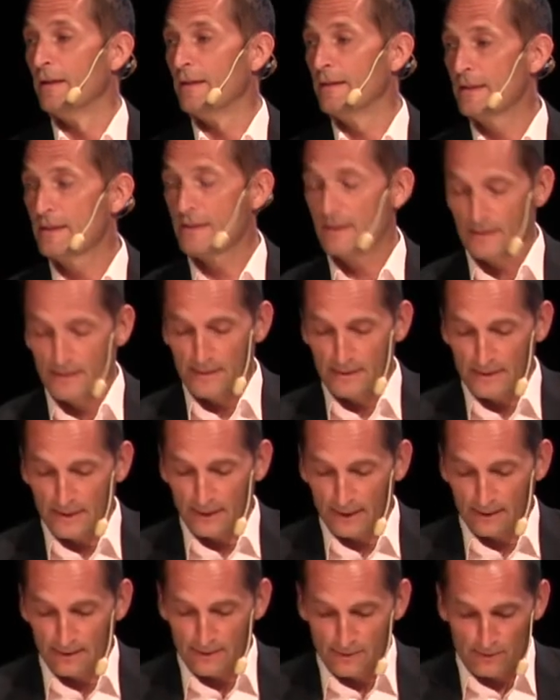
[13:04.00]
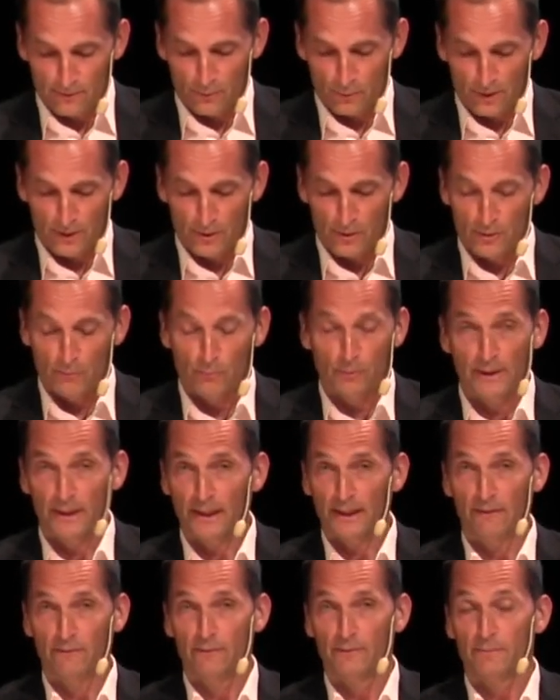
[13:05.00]
this is then the situation we
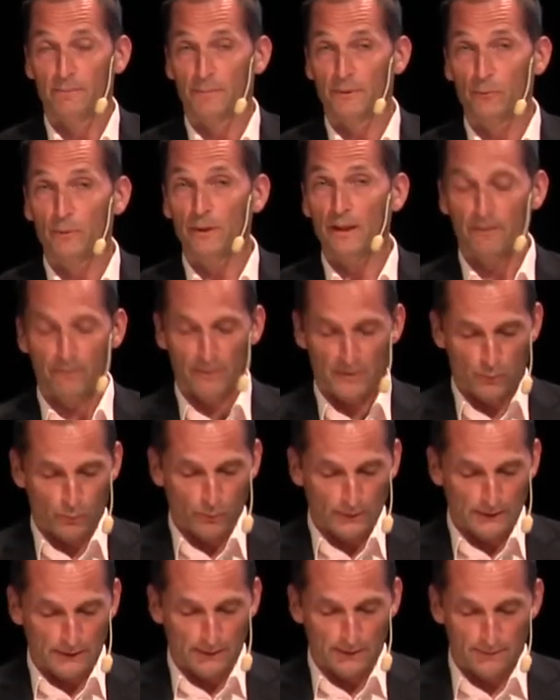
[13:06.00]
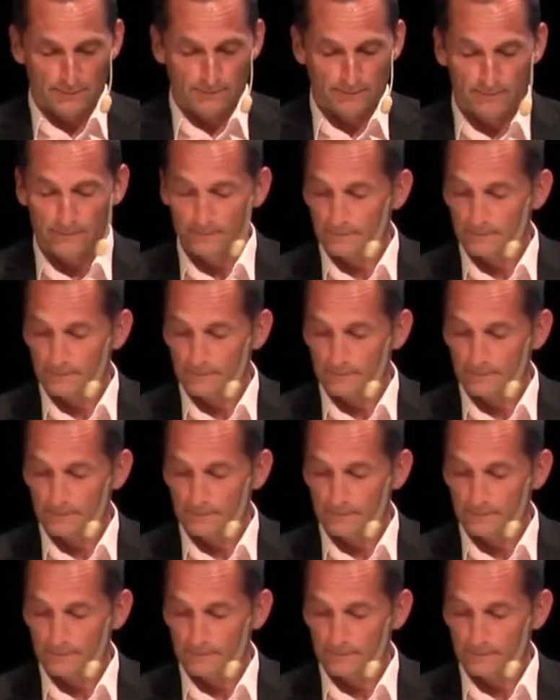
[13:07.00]
have. But we have as well